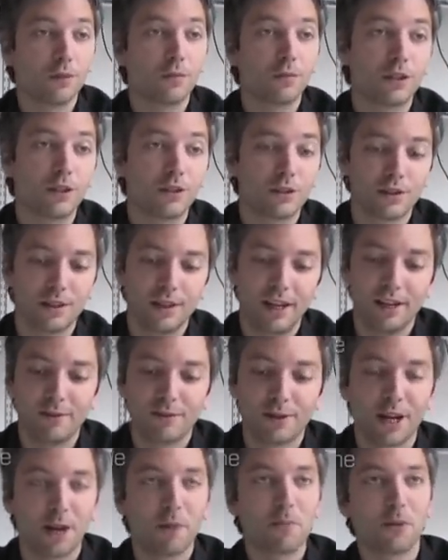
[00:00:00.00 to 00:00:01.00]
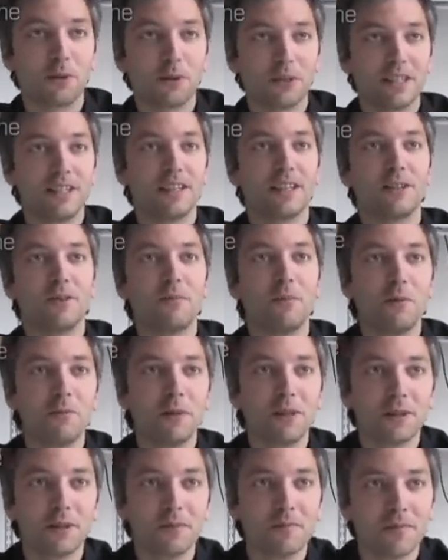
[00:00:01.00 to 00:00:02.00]
which every airport is at the
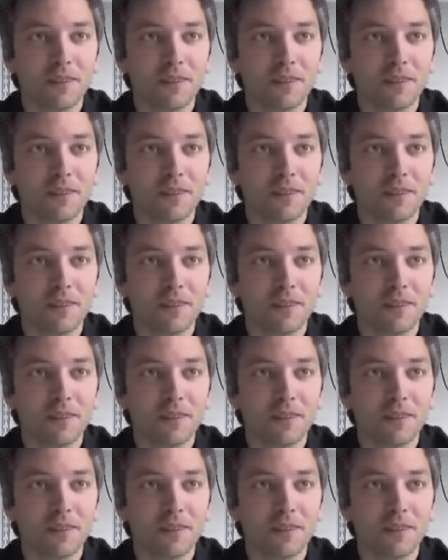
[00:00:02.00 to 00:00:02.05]
moment.